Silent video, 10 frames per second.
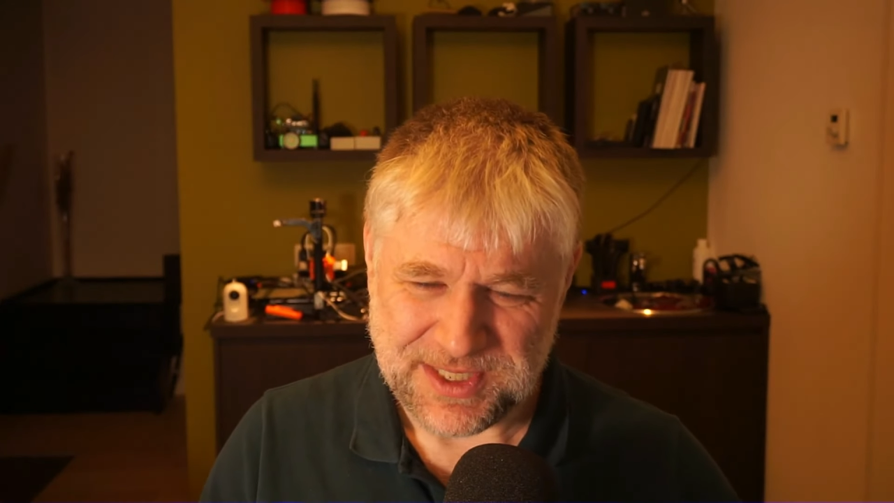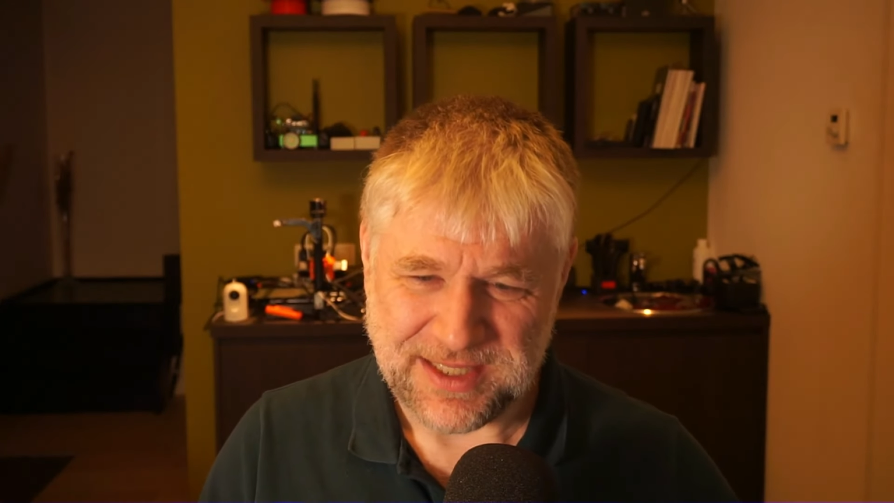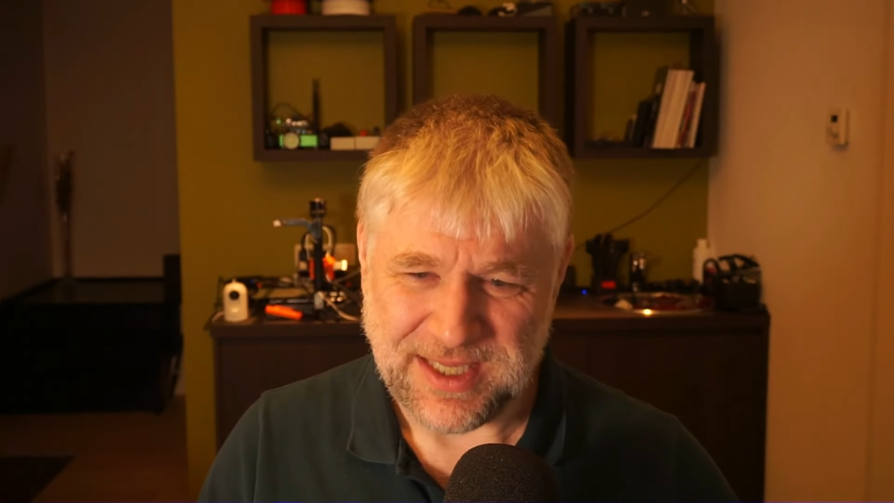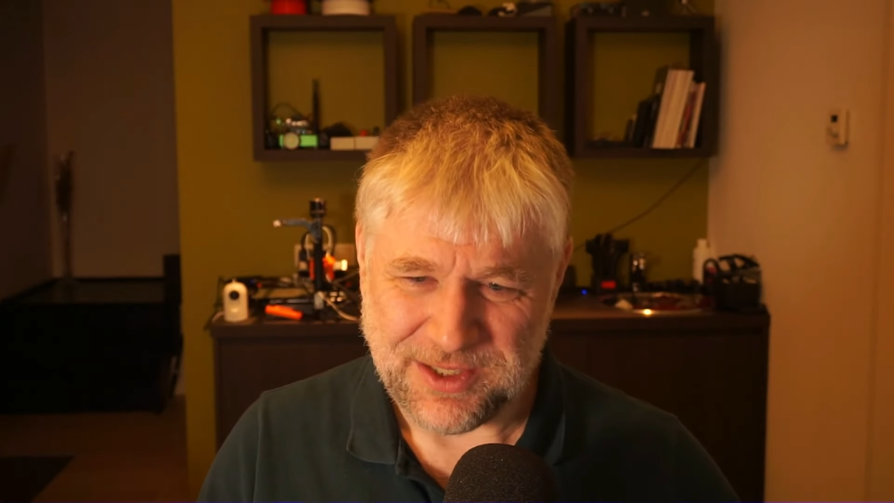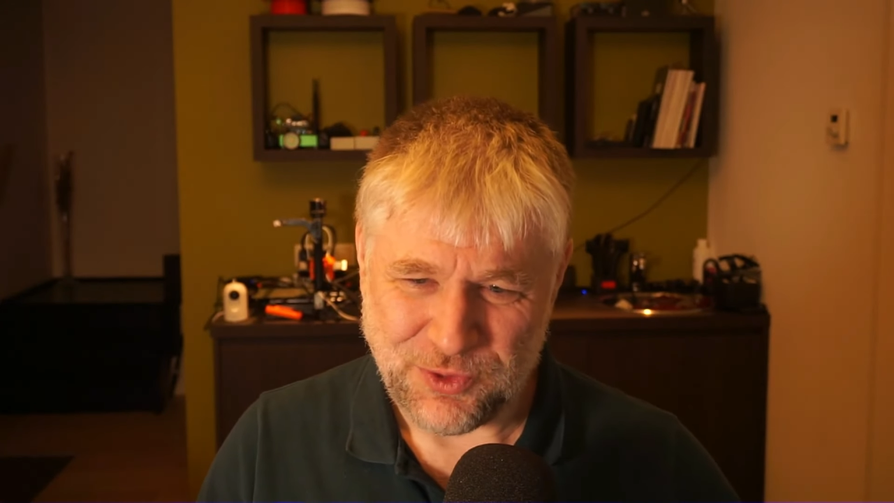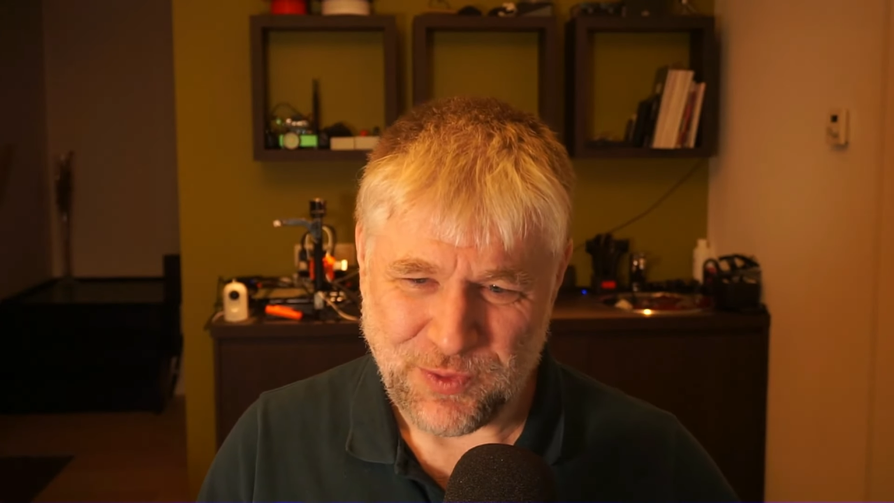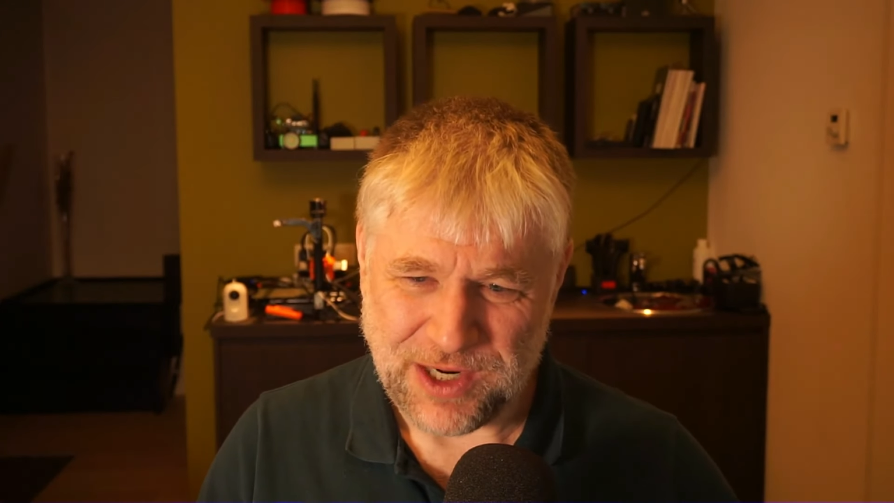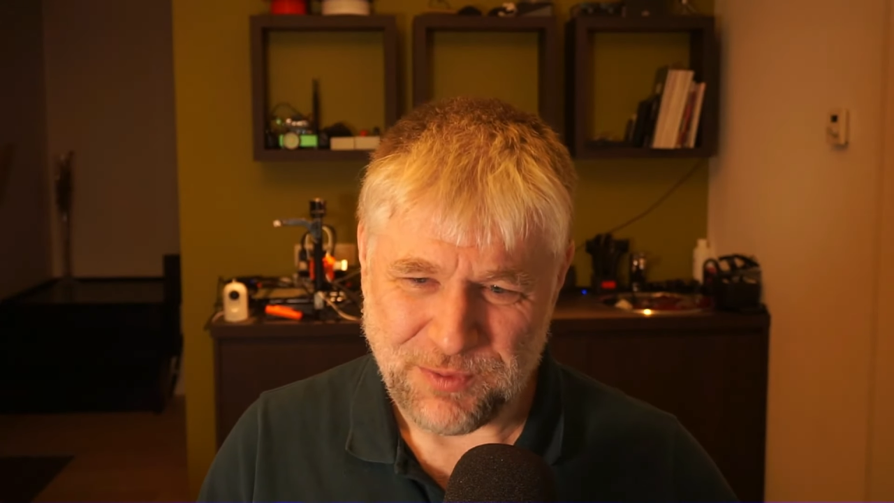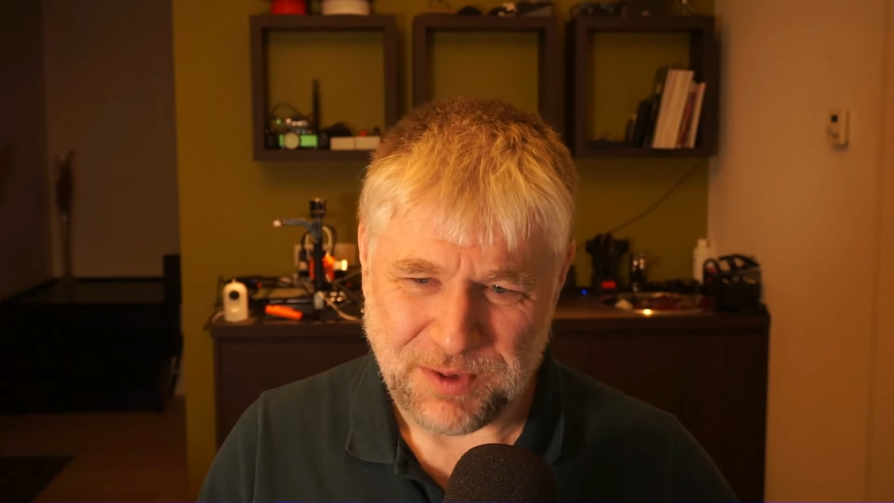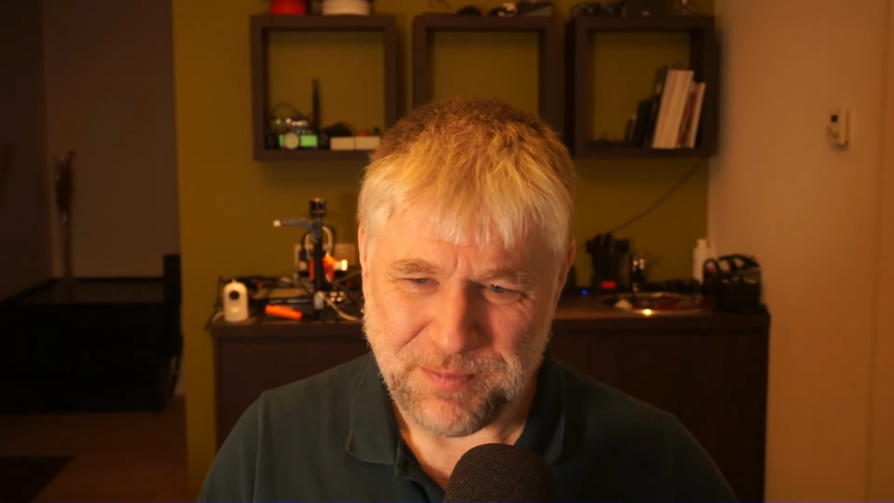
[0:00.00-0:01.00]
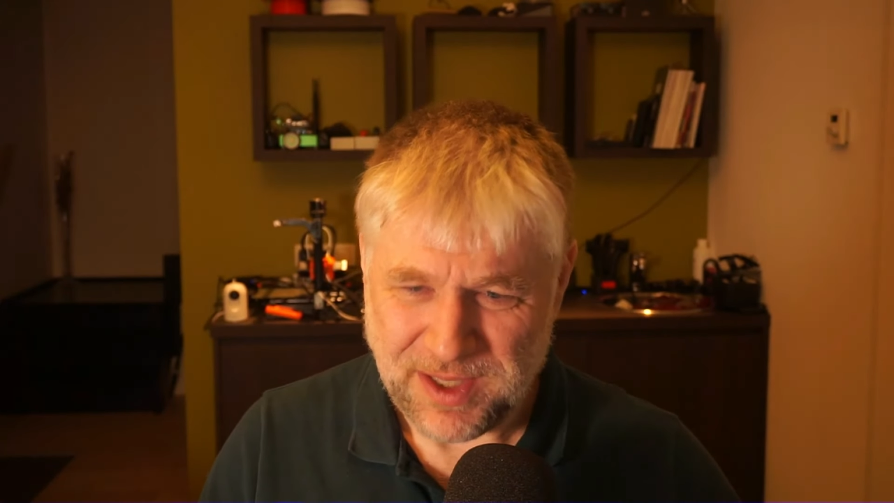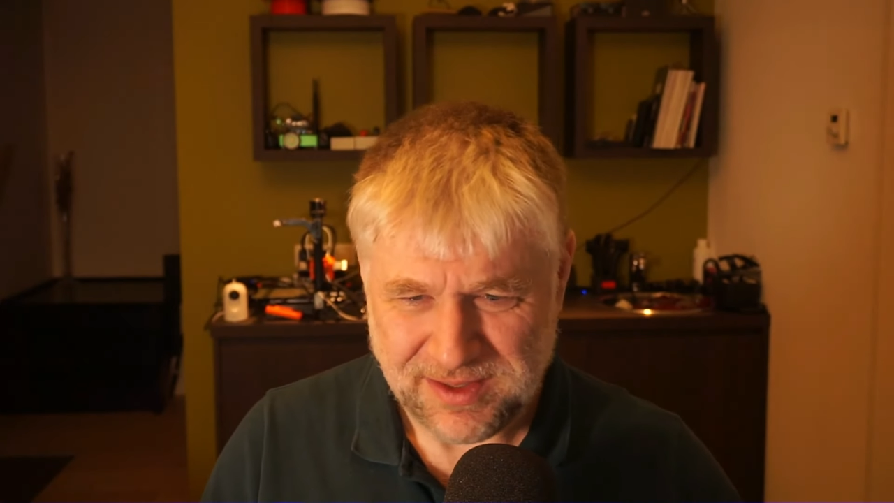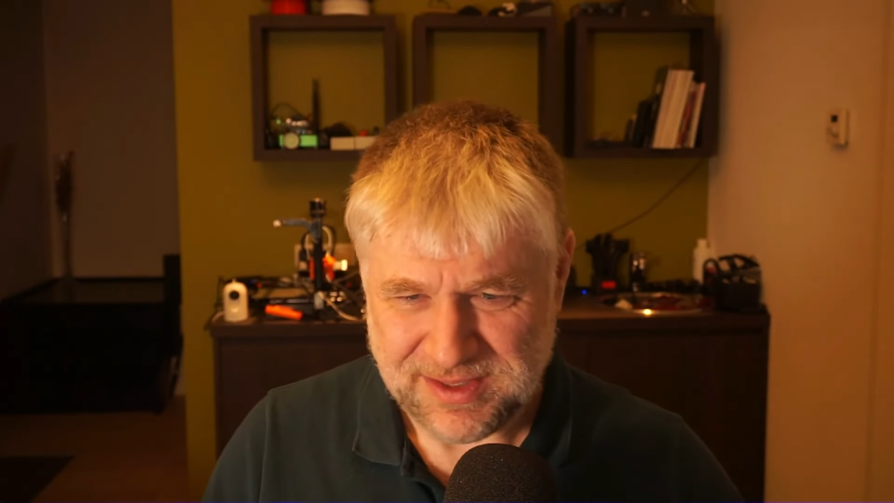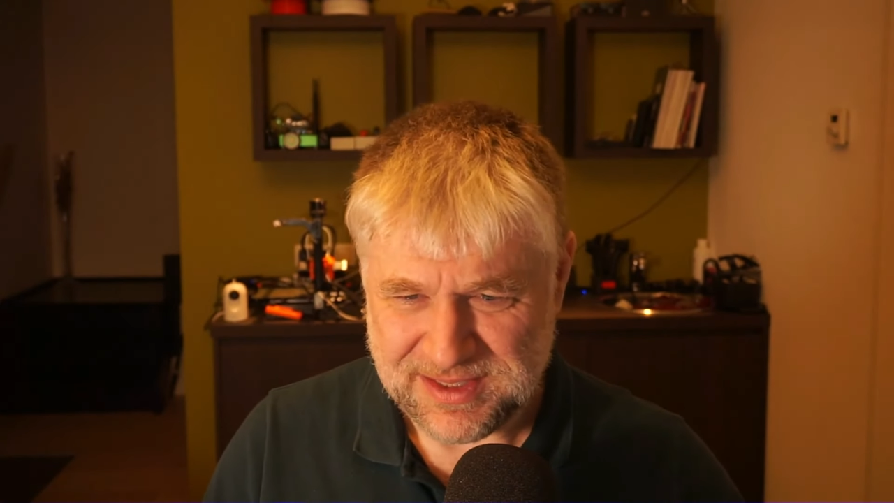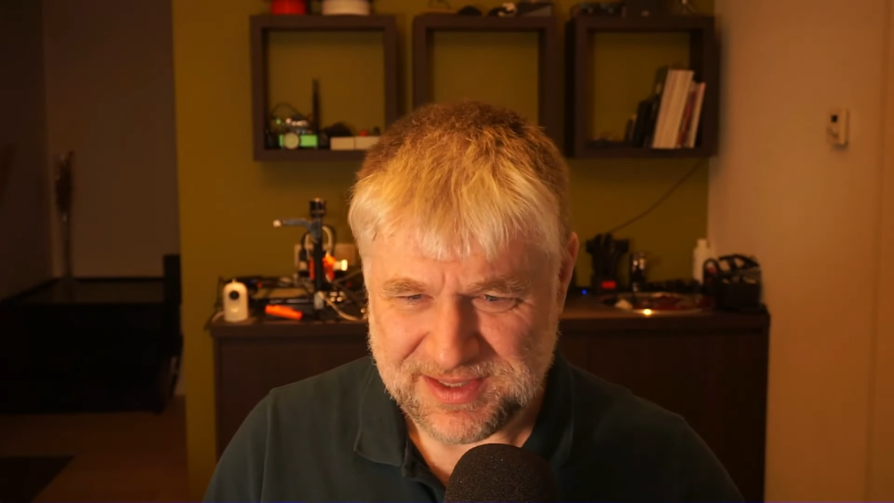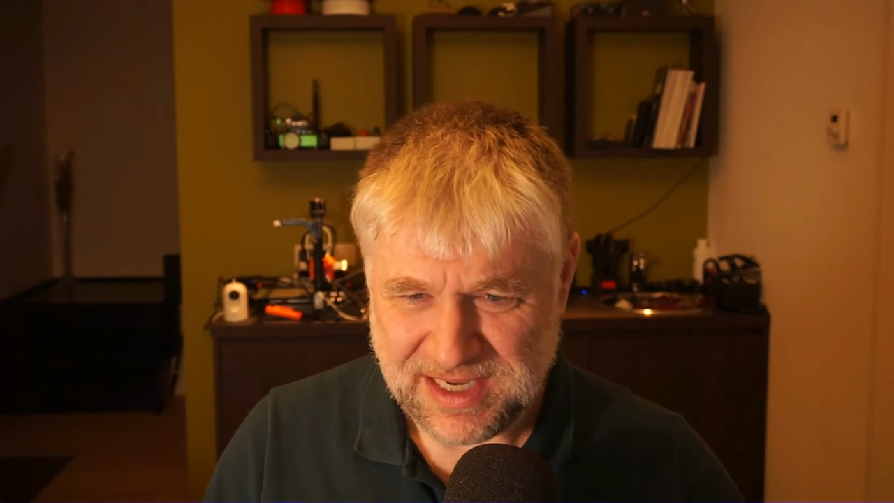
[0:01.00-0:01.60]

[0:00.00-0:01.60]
And then do I rebuild this